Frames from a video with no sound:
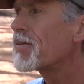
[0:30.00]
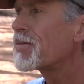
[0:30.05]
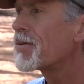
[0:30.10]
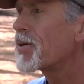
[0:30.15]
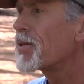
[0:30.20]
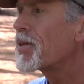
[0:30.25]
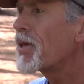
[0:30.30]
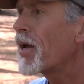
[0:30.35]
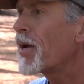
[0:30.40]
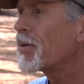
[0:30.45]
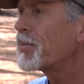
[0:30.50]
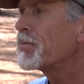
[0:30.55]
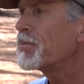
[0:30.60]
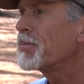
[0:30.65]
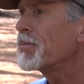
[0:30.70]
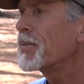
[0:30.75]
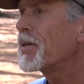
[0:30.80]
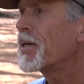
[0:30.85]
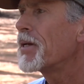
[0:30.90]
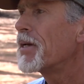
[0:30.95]
For
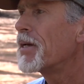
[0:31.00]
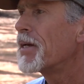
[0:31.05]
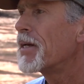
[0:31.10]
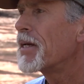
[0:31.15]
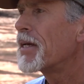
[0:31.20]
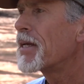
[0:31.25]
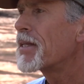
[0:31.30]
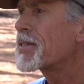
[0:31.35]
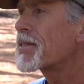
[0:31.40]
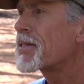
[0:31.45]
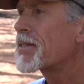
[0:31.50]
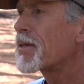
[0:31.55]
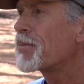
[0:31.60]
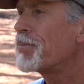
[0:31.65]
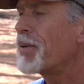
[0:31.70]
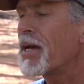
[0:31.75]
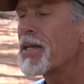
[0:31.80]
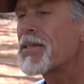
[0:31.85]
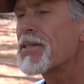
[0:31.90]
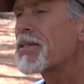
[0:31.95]
them, it's the
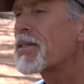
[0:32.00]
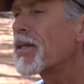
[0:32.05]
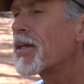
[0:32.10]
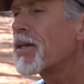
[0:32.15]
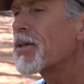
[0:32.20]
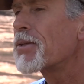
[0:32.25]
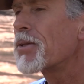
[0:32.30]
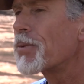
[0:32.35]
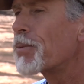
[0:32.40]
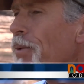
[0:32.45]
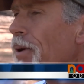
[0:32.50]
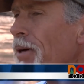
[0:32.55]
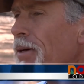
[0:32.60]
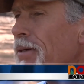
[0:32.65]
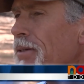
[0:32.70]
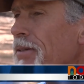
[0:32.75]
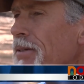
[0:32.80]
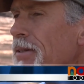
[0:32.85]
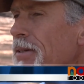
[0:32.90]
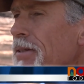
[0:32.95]
best thing in the
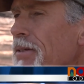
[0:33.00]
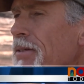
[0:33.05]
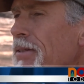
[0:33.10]
world.